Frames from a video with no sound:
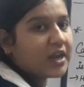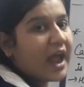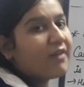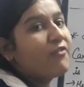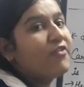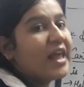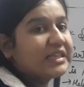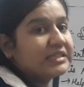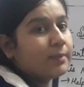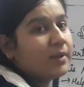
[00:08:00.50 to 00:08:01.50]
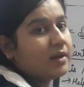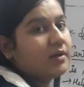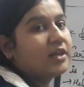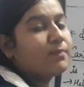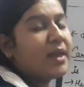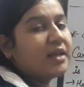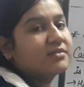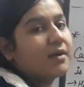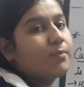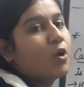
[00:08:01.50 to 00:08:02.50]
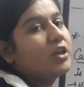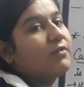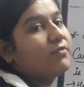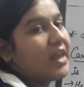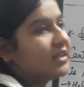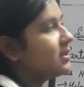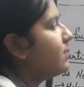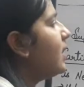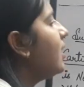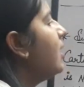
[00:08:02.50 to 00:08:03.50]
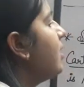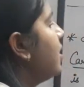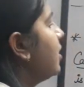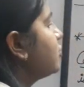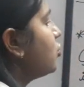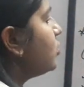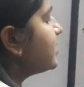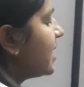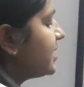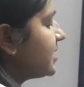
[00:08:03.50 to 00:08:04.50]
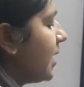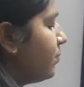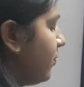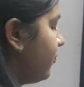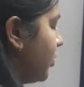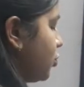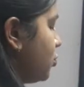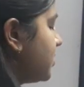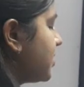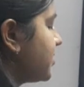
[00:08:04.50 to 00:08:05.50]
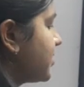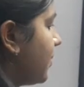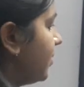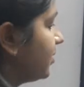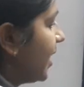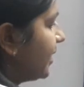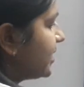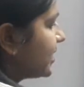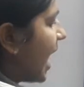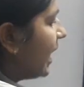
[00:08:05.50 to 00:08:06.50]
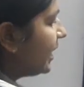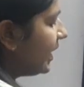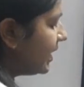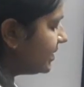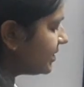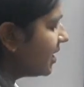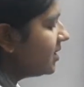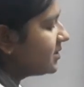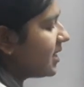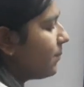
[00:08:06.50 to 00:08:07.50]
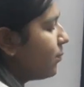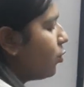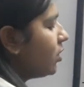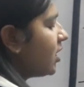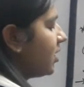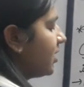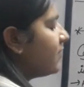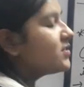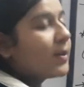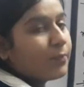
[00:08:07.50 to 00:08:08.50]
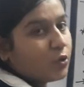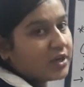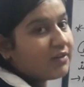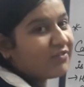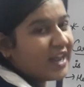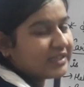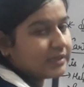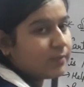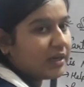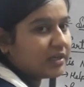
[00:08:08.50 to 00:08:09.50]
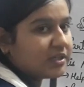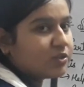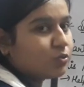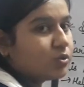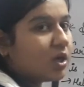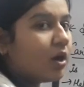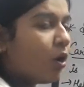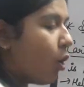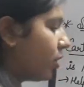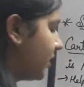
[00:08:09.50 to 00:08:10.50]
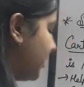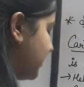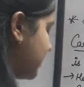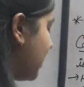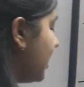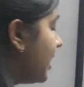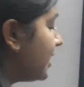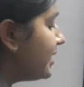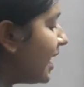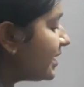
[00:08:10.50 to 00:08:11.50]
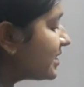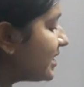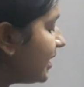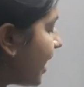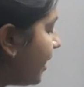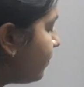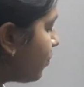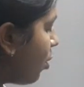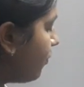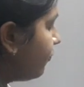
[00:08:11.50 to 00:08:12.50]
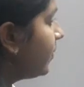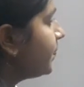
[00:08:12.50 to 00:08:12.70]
and flexible. It makes our body flexible. So such type of tissues, that is cartilages, give support and flexibility to the organs. Next, the type of